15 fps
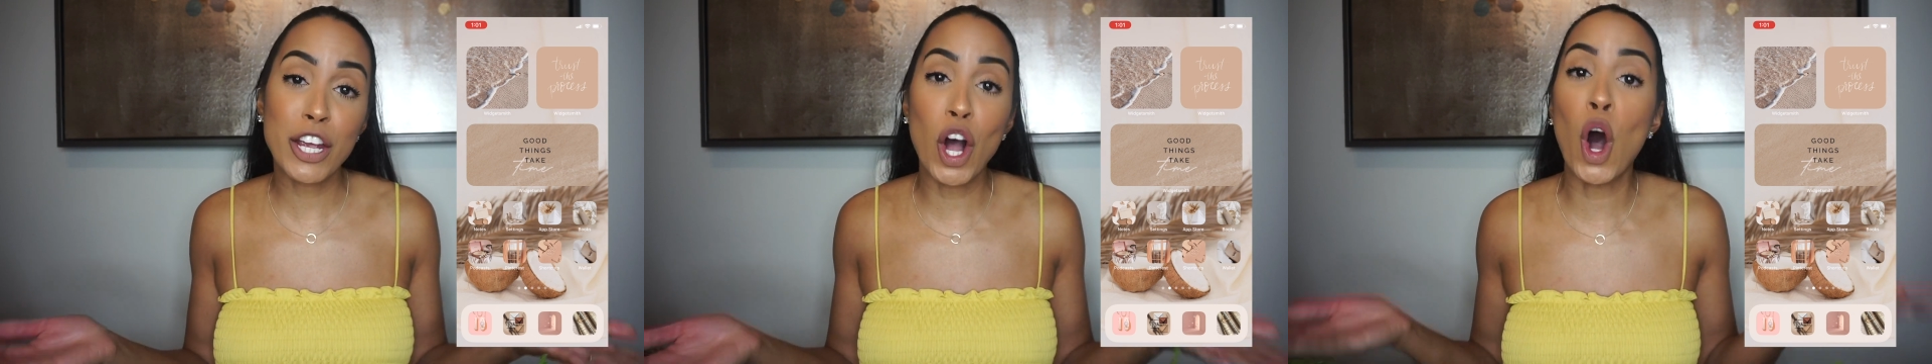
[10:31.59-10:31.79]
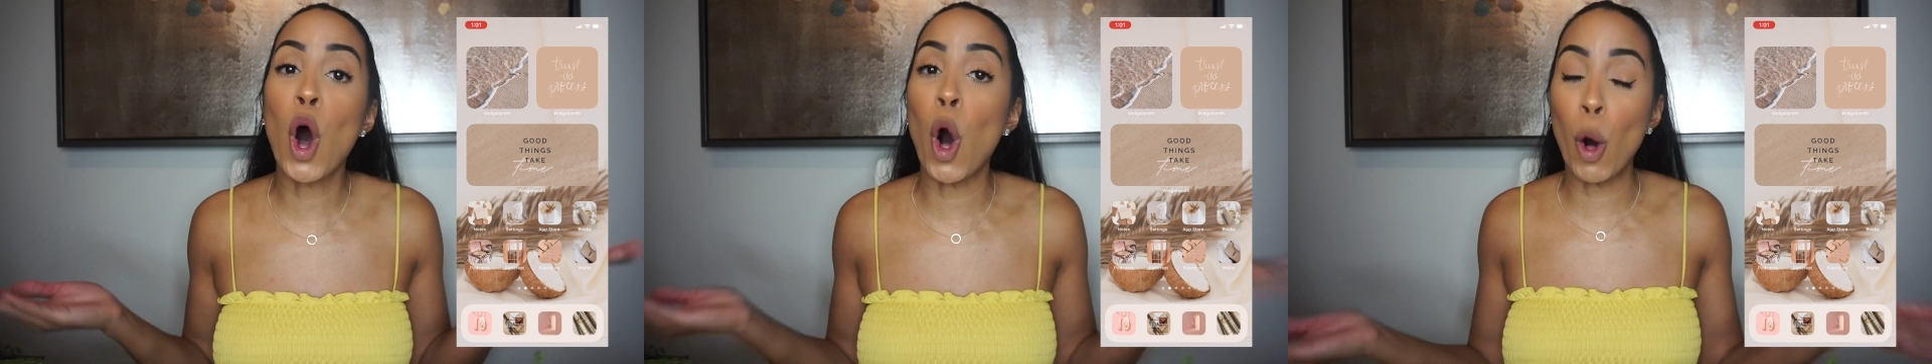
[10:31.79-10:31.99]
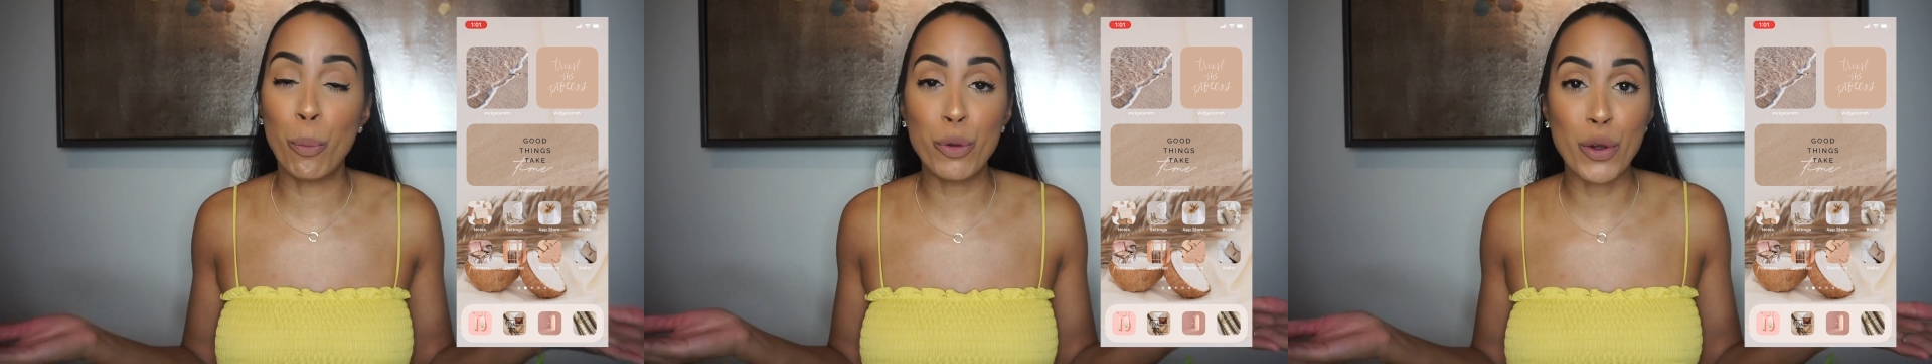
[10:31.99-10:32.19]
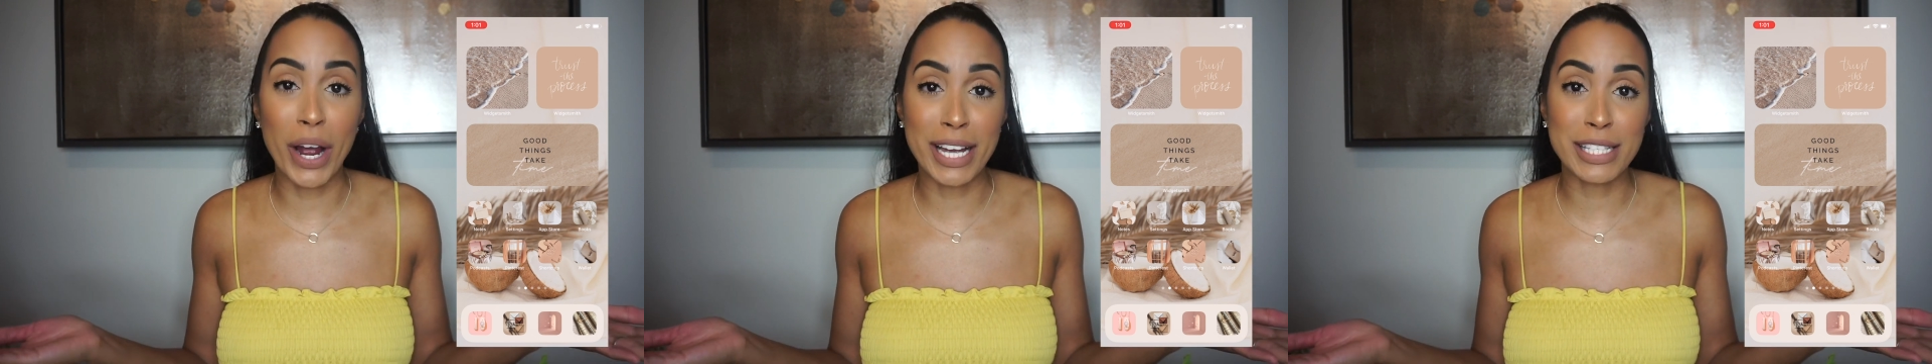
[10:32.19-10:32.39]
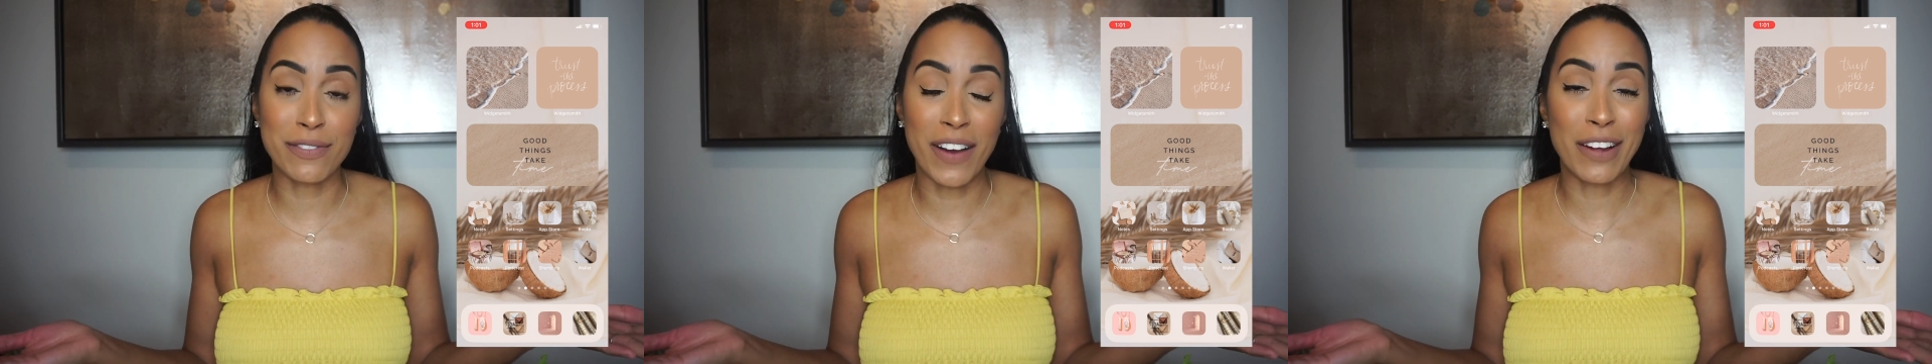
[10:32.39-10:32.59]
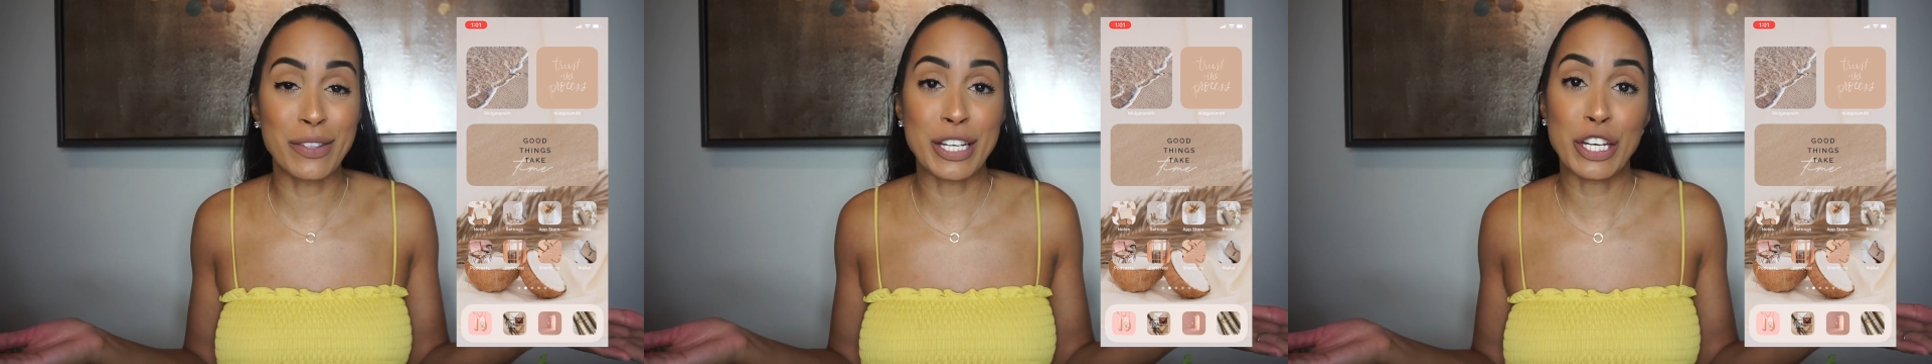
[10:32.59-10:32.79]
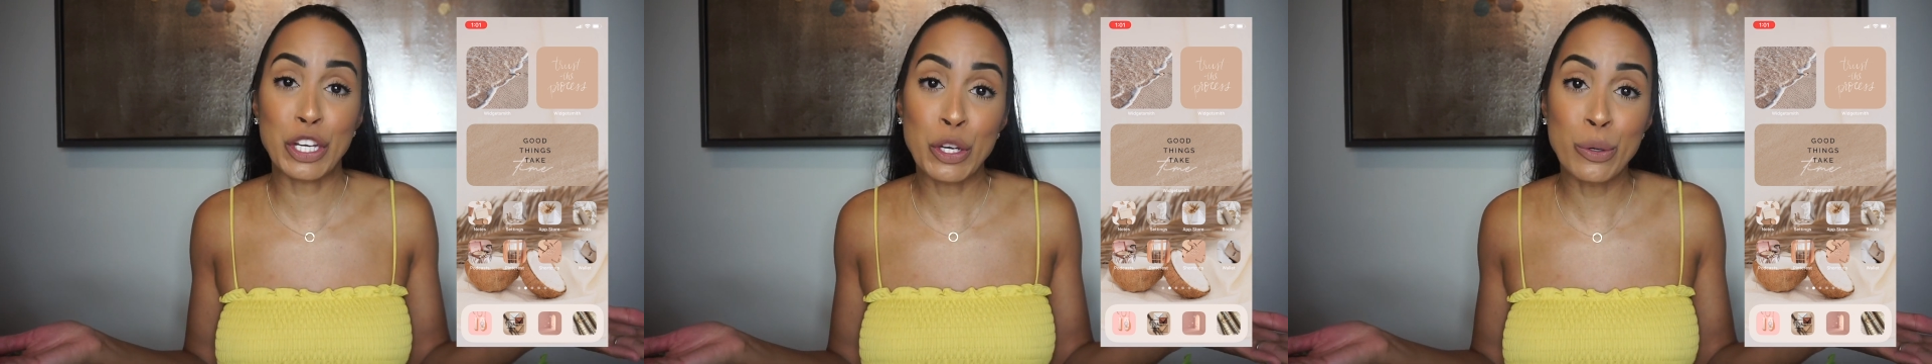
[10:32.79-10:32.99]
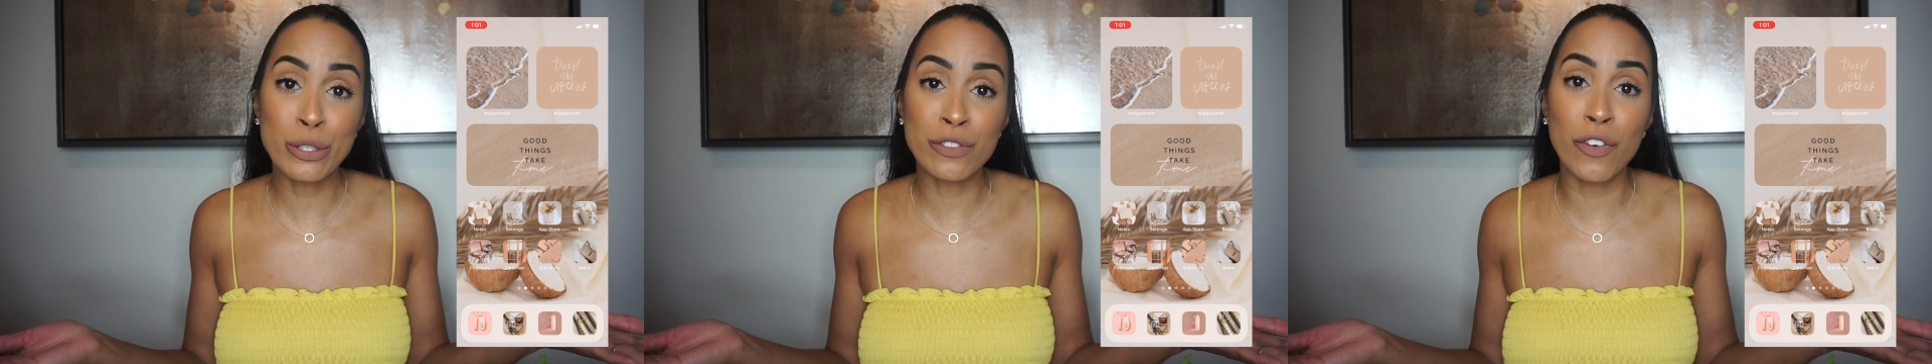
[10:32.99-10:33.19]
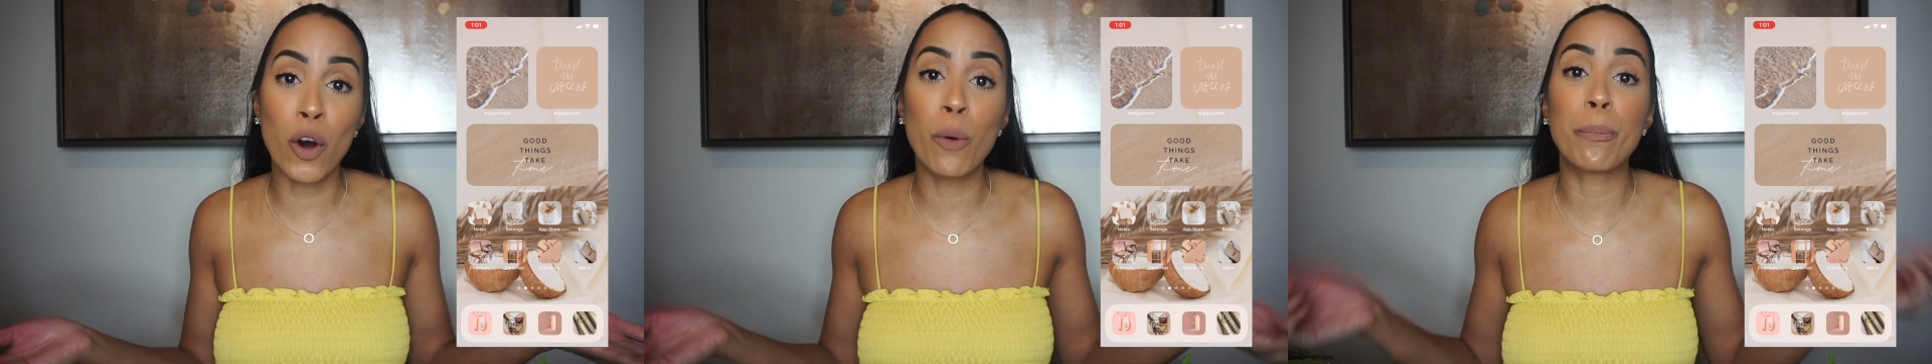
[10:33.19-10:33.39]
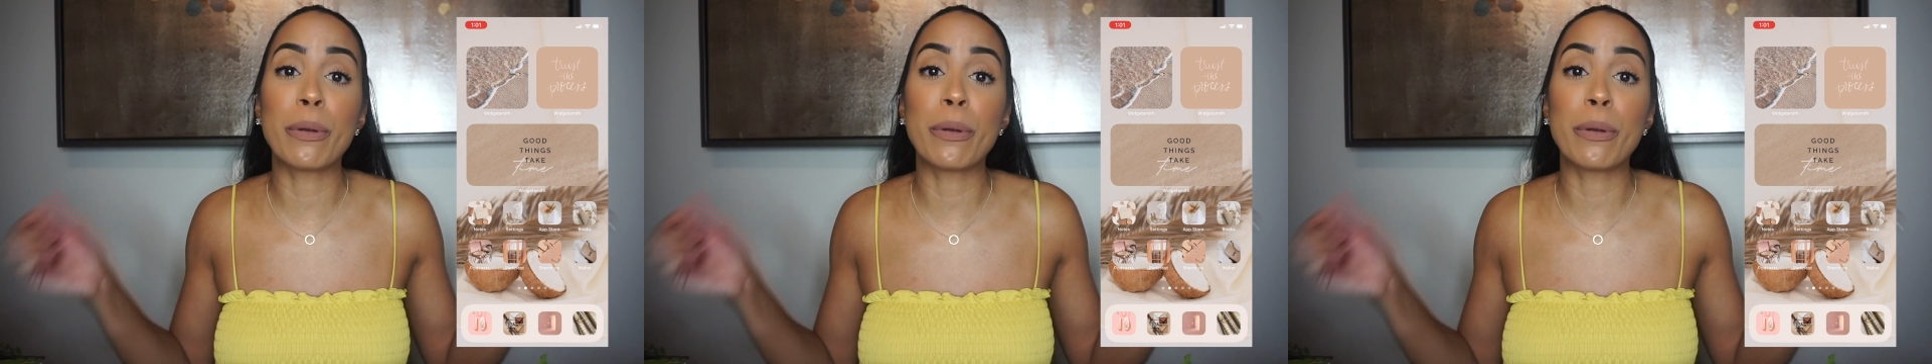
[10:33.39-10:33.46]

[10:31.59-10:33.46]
Hope you guys found it useful.